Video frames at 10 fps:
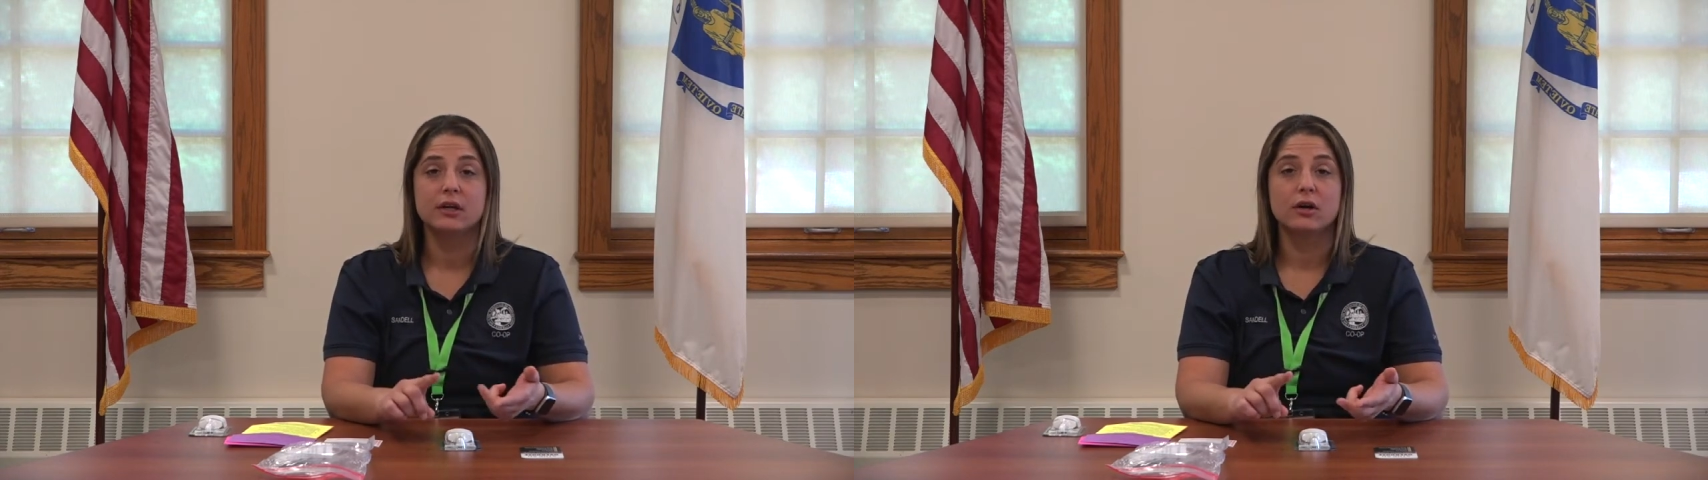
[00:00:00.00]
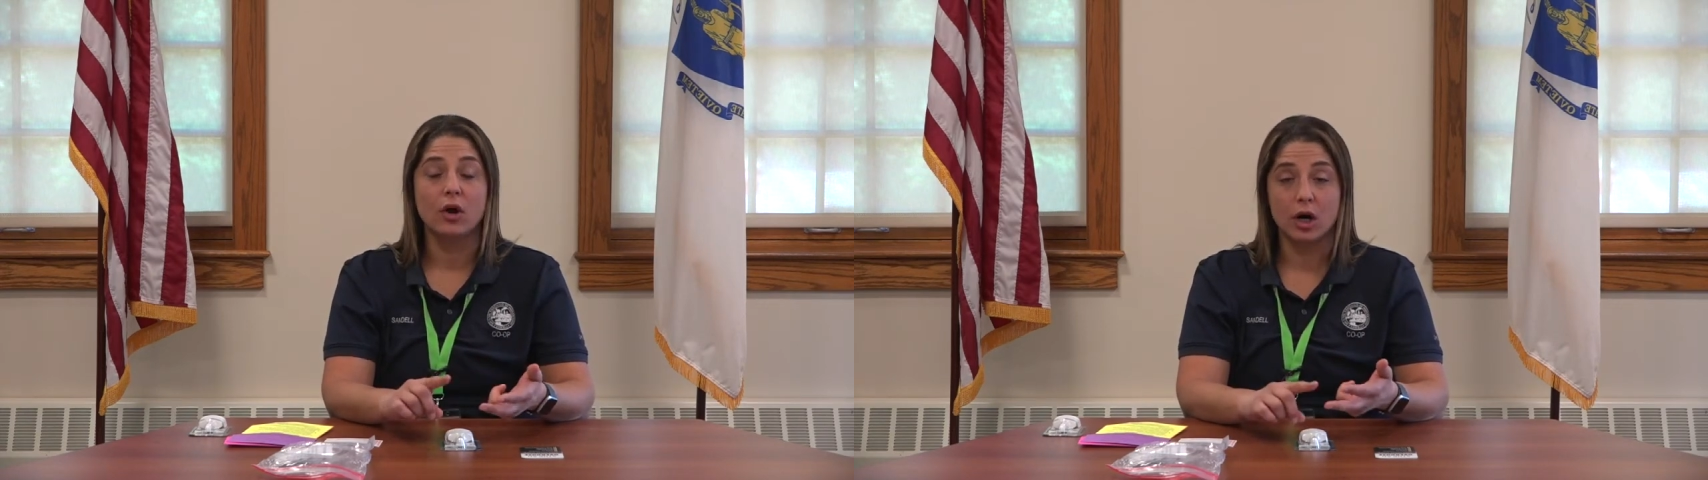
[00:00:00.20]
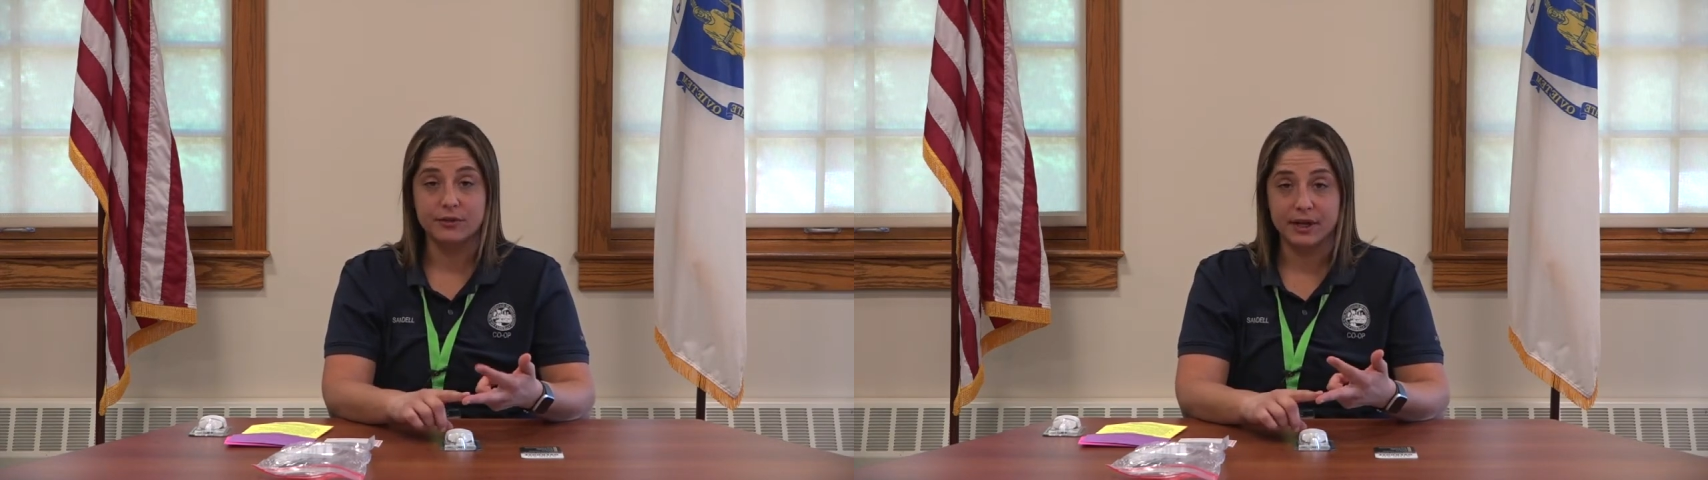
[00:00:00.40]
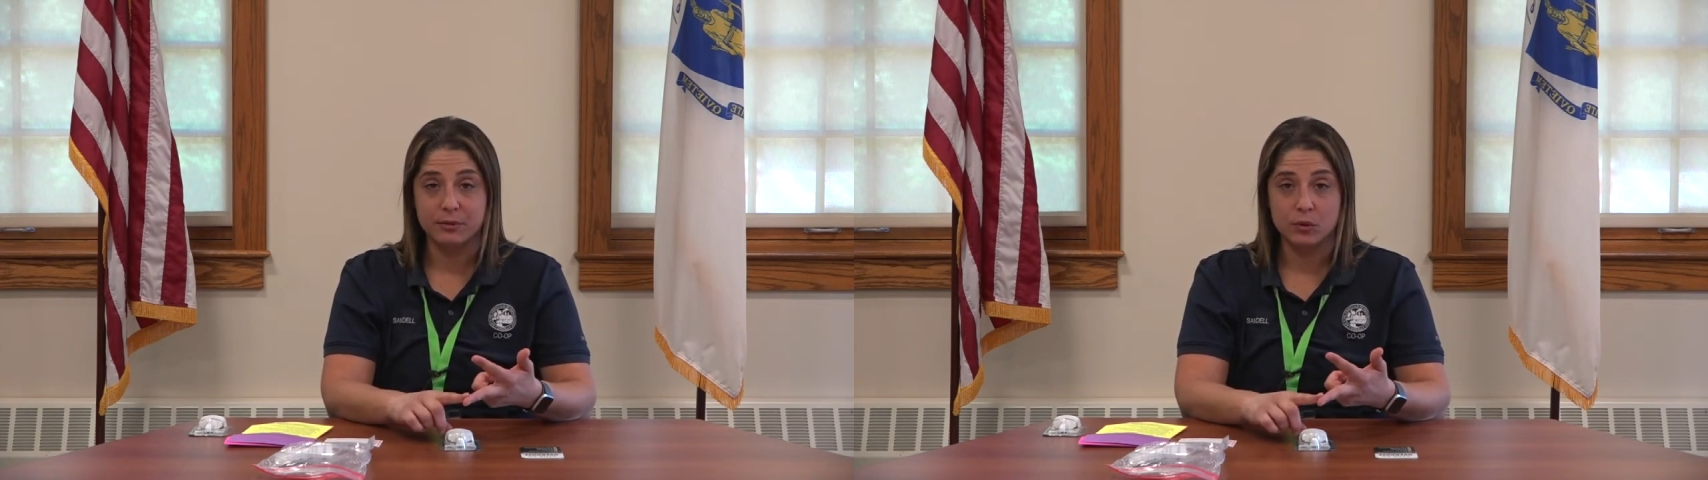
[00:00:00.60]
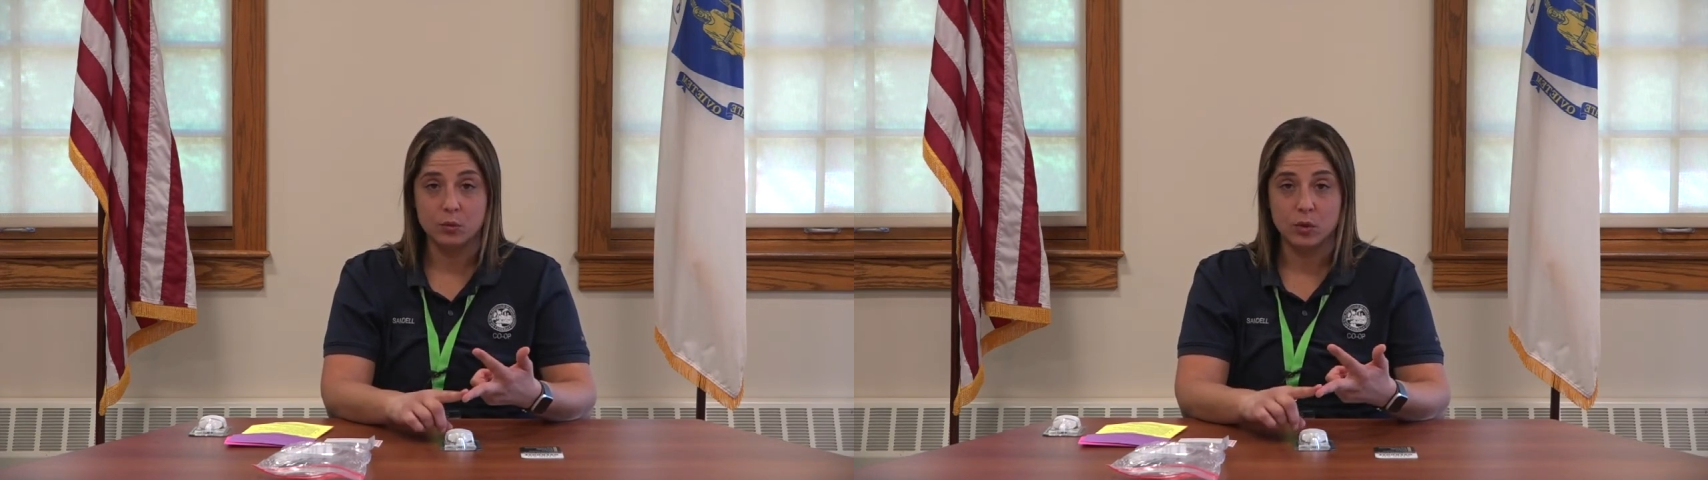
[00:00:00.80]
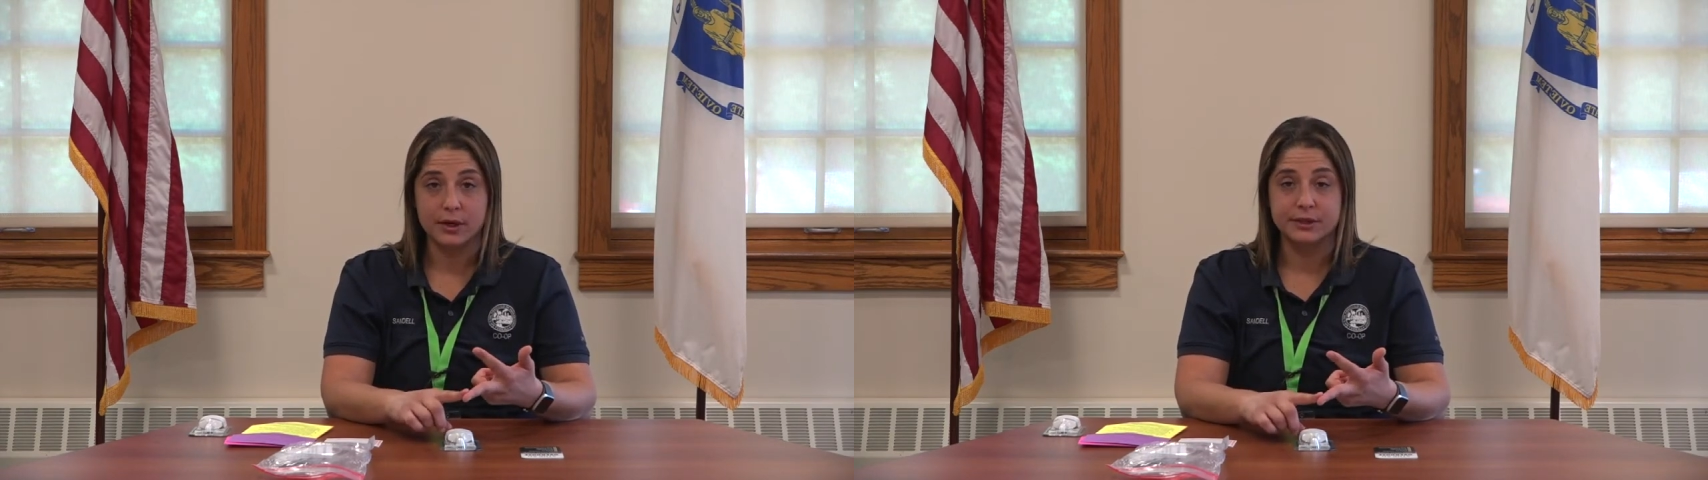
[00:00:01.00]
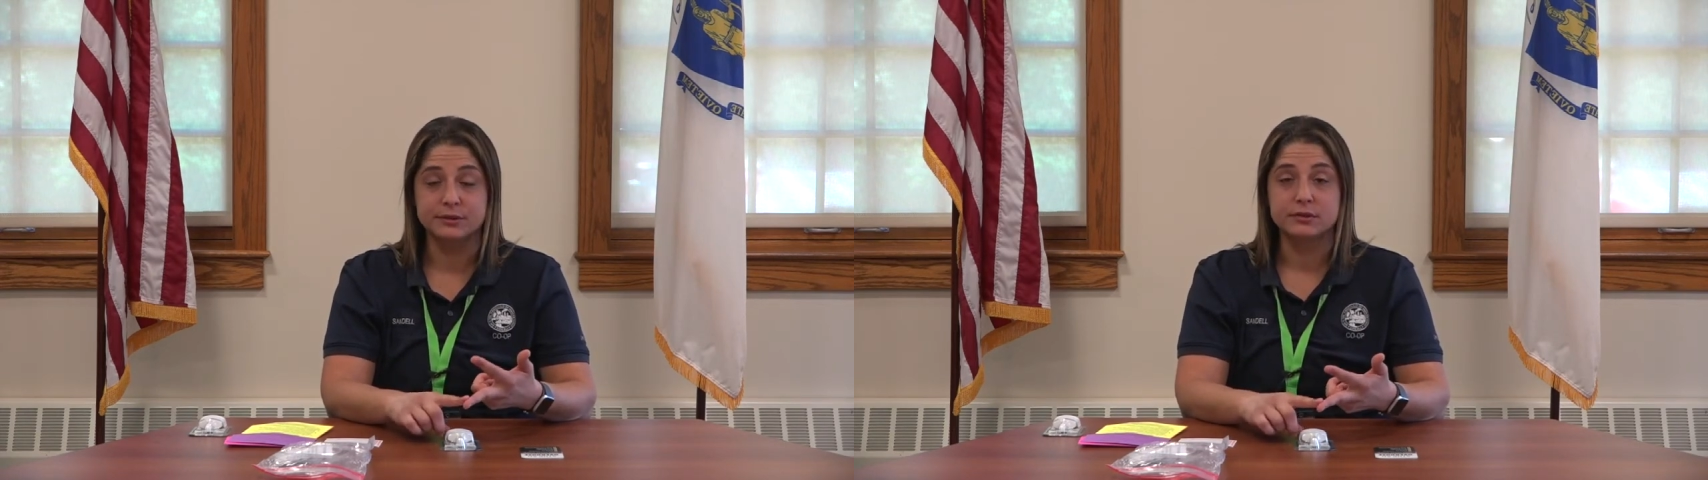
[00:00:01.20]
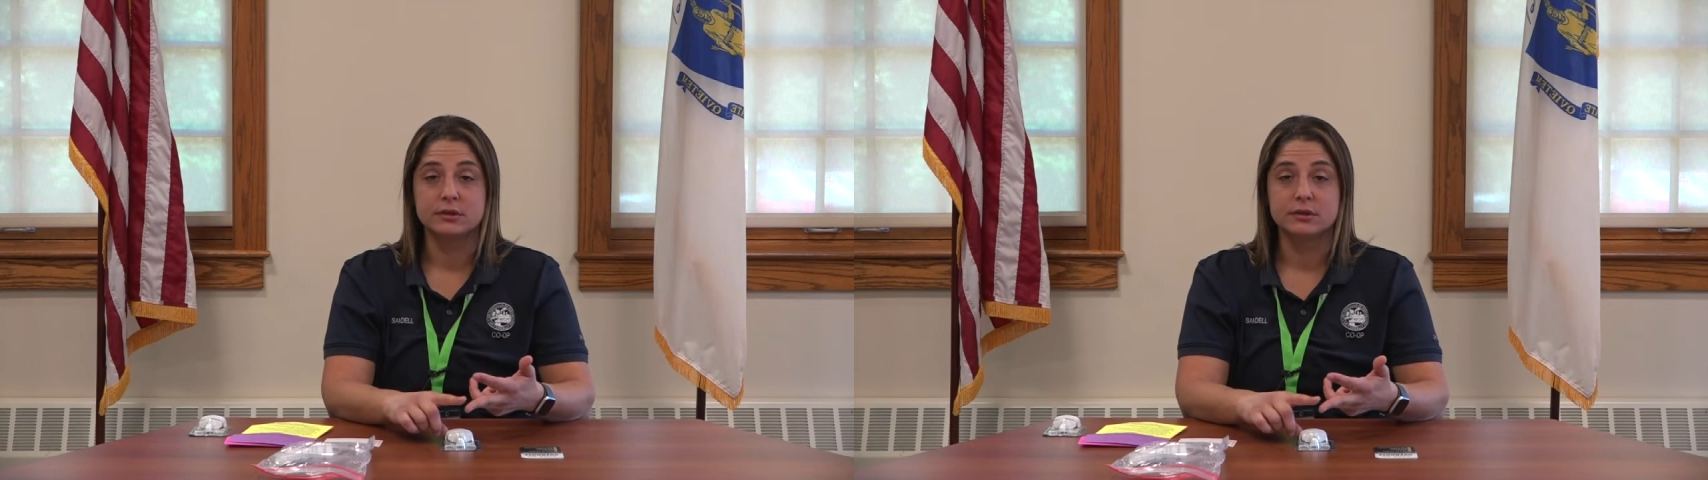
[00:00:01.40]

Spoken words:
call 911,